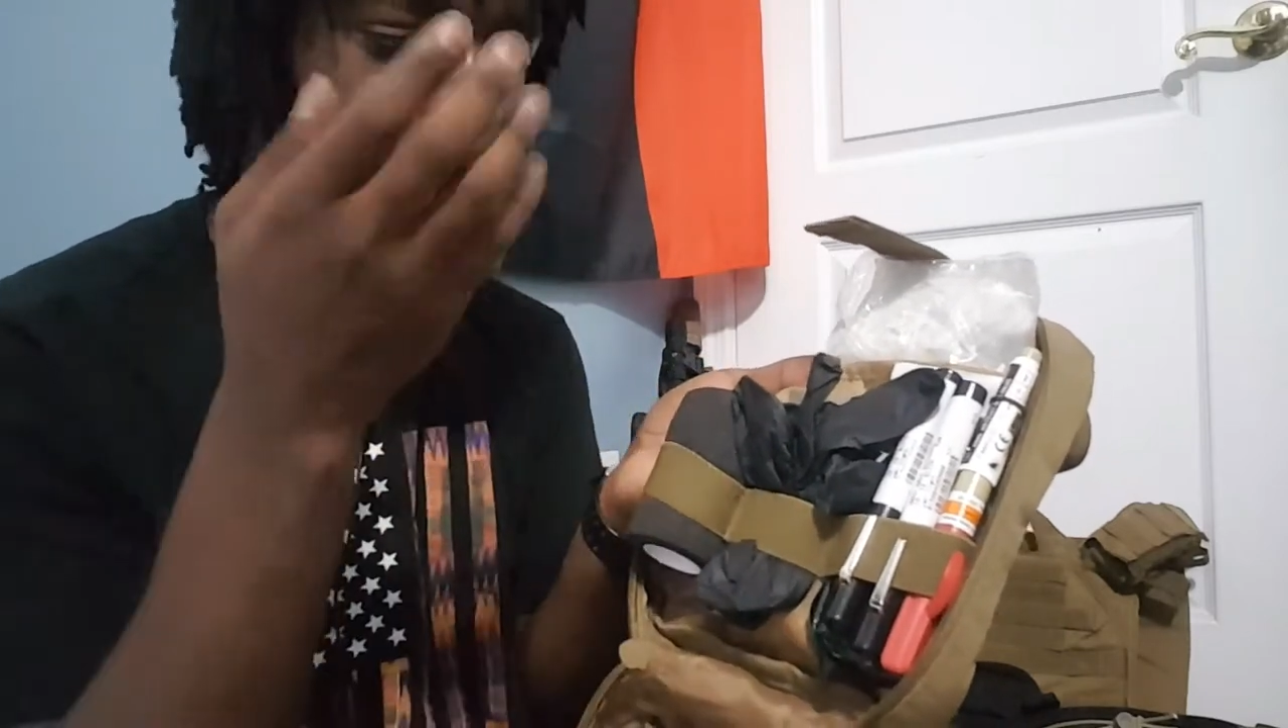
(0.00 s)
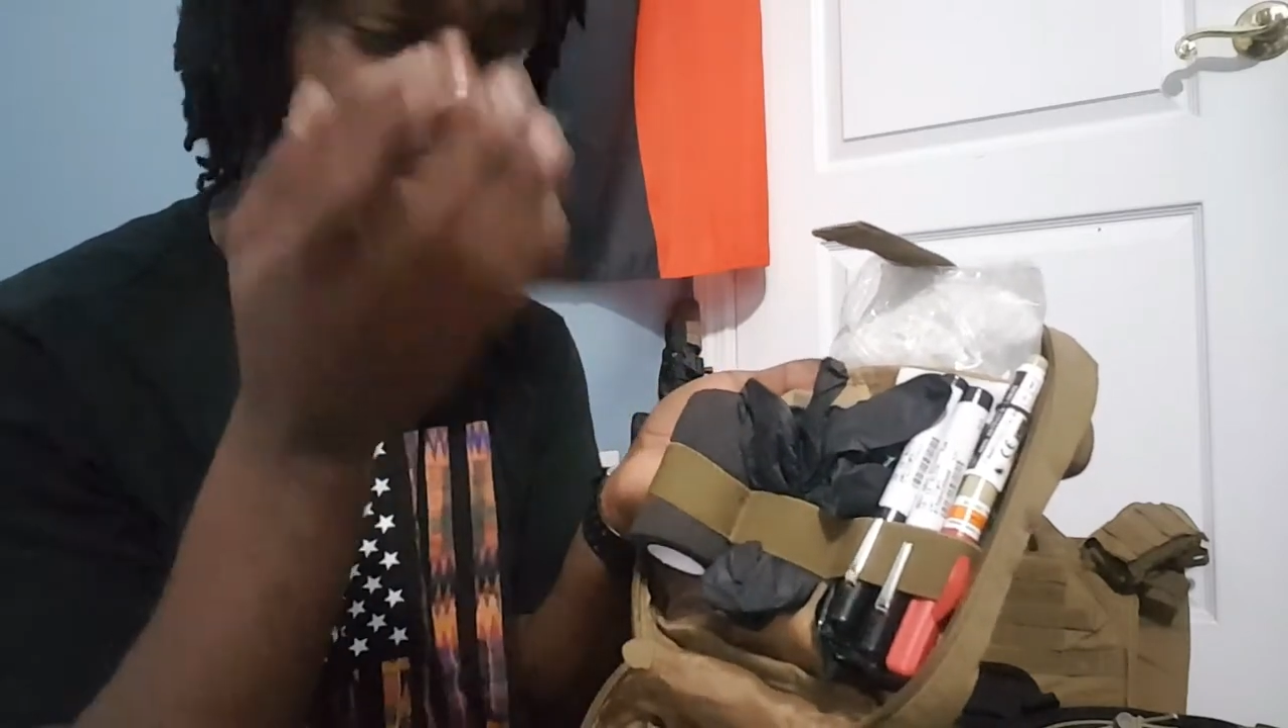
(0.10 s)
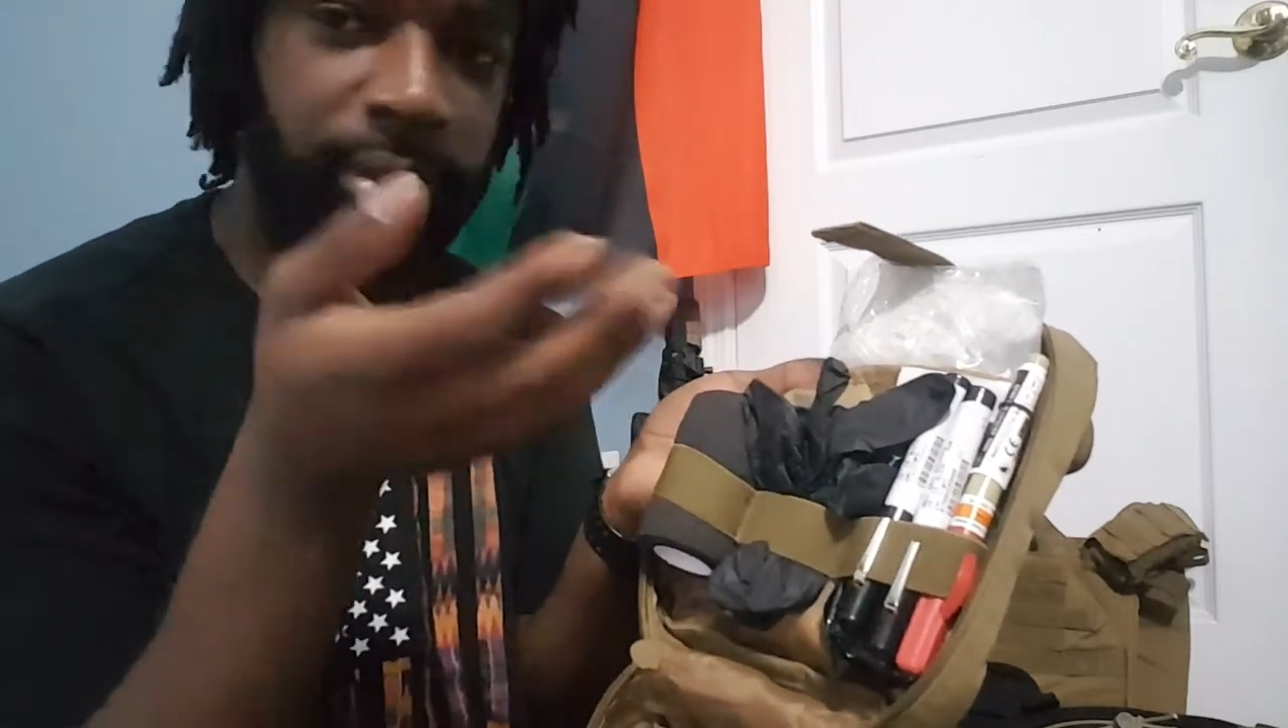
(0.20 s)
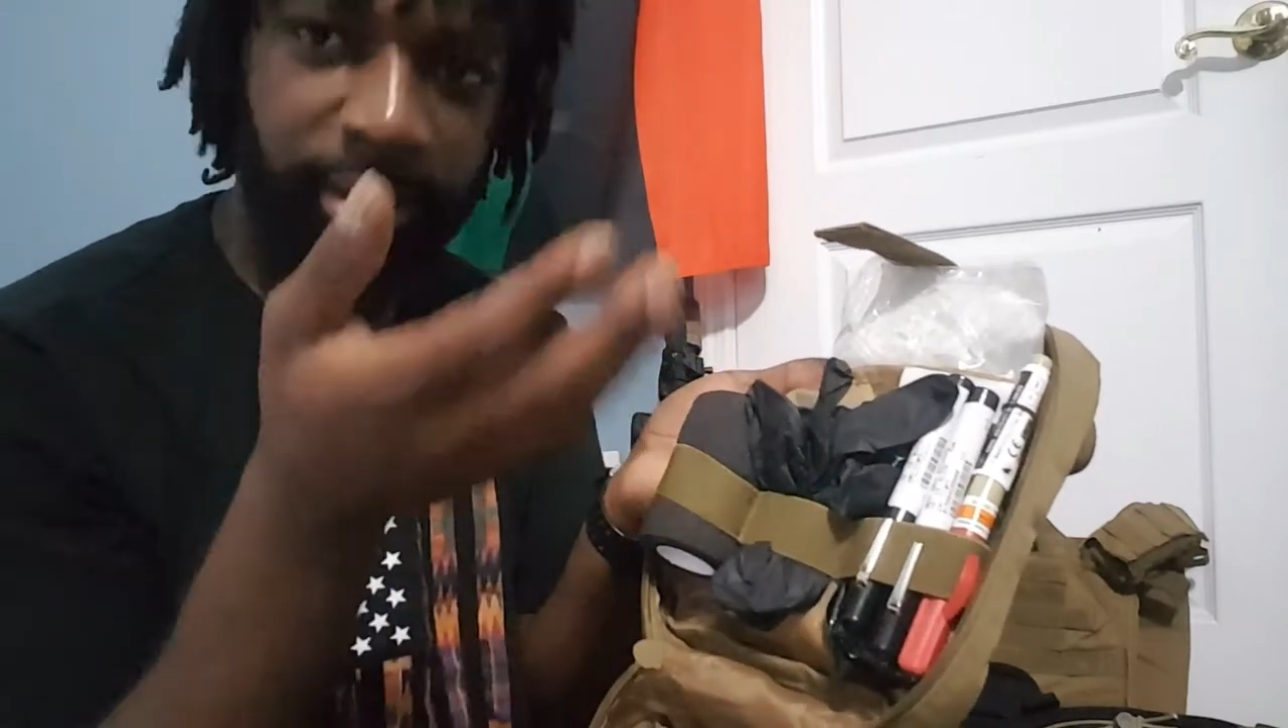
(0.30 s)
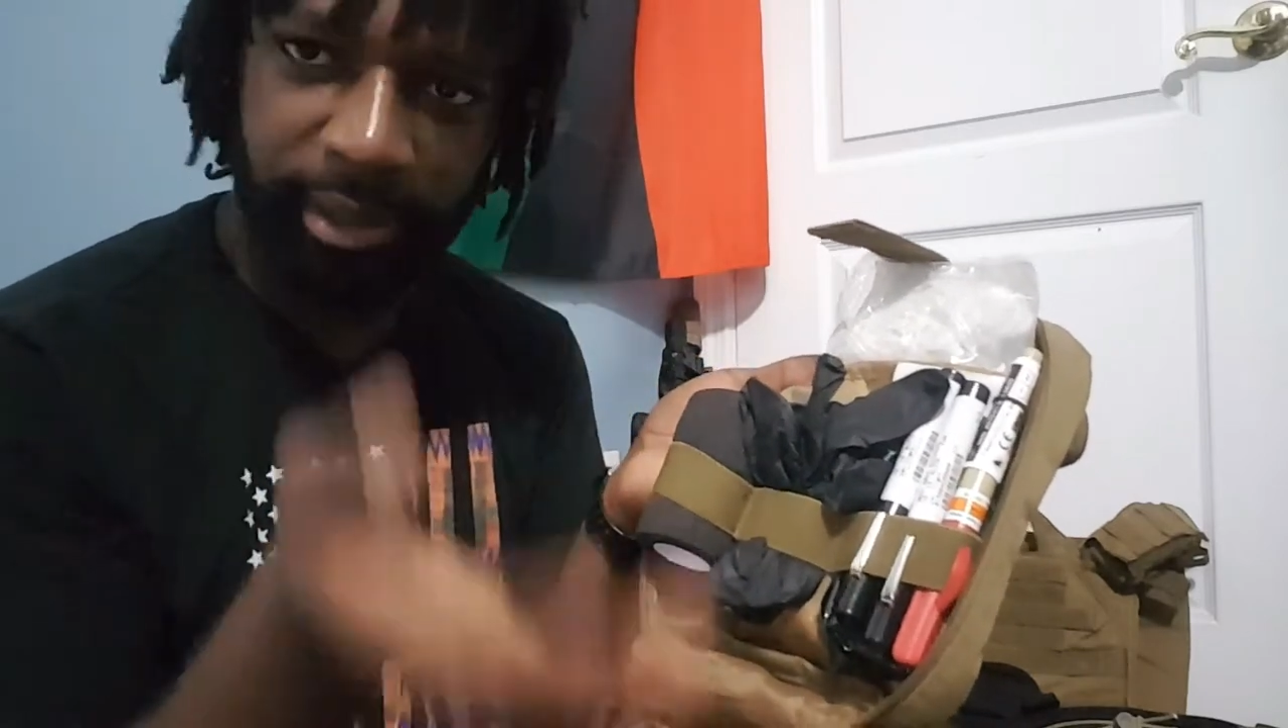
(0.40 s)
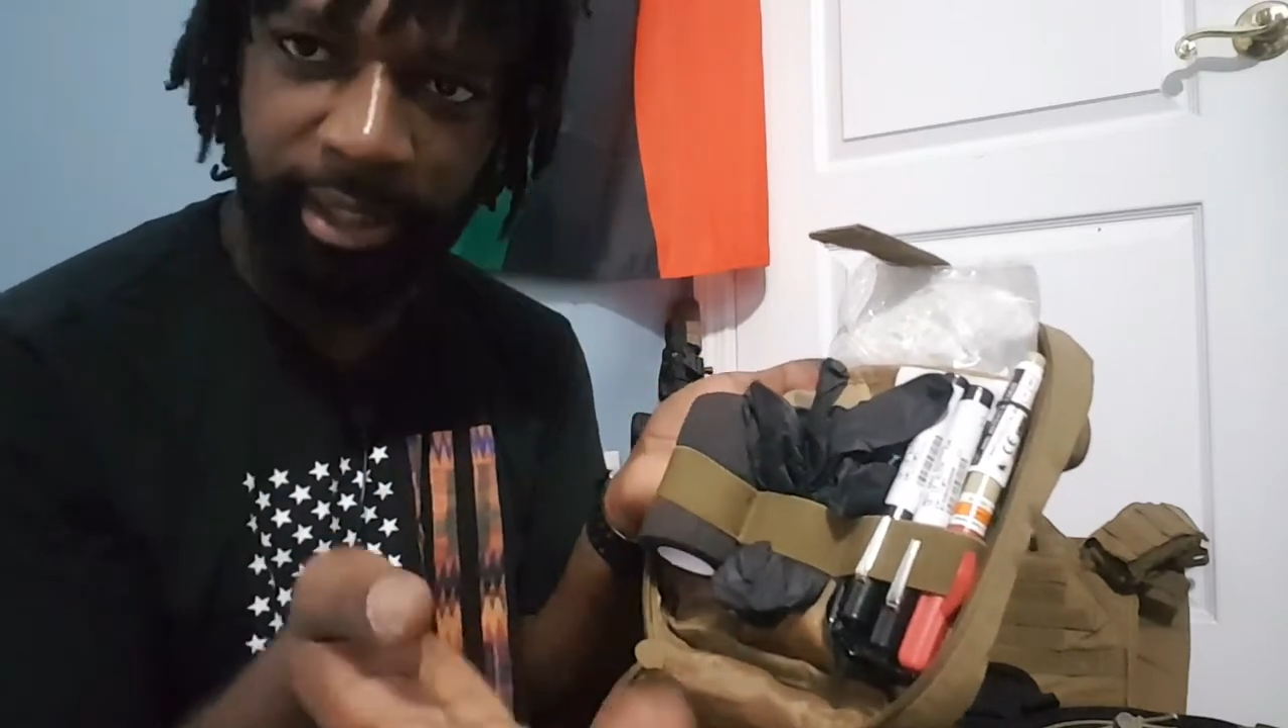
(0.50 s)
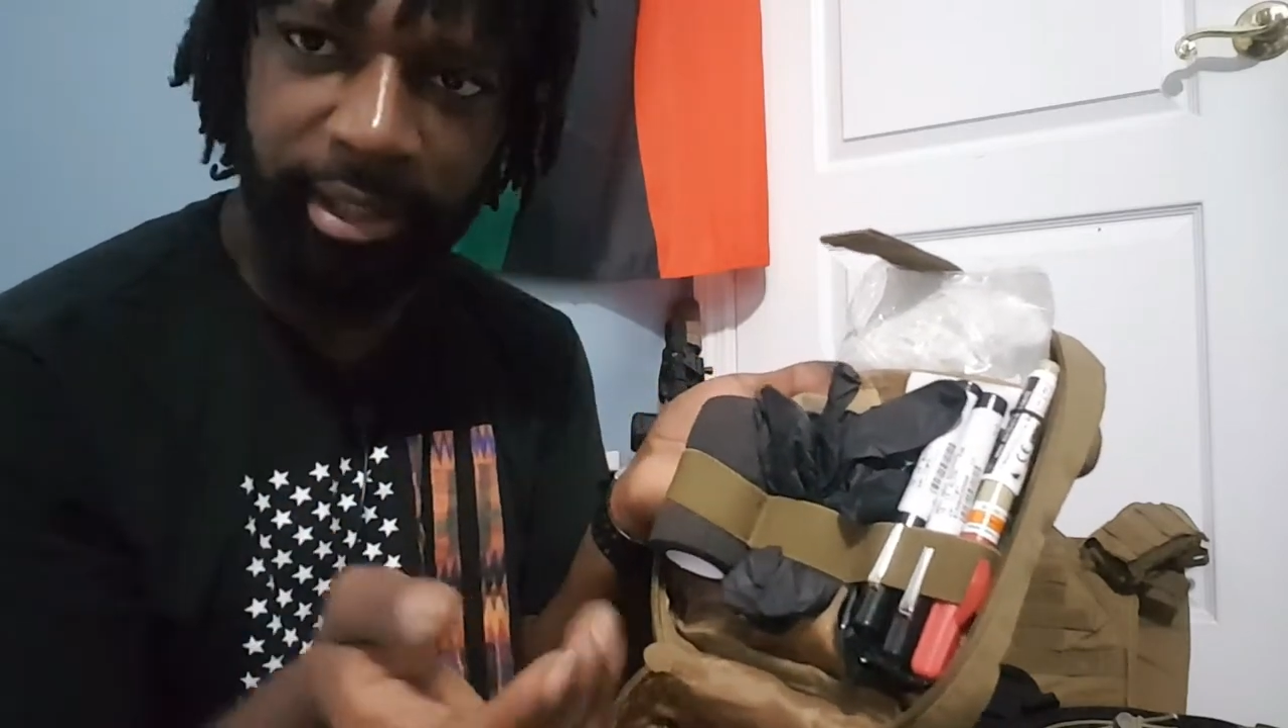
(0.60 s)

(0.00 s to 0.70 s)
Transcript: or any